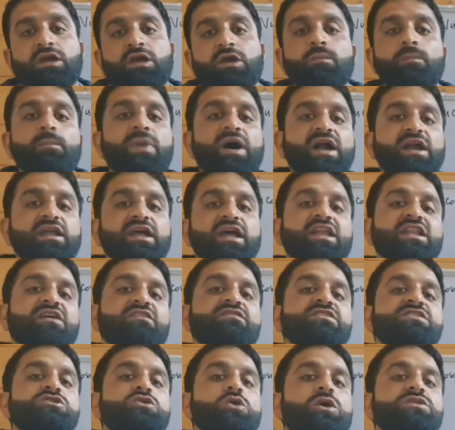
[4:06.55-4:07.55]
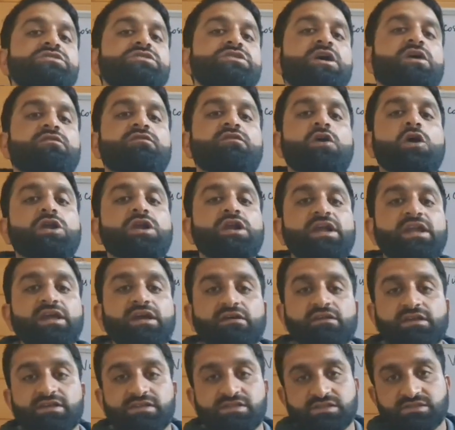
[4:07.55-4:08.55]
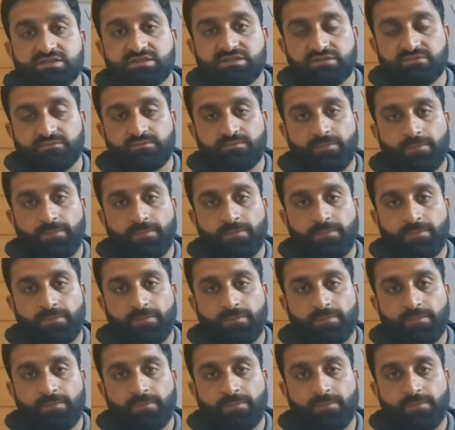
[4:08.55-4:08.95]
but the viscosity of water decreases.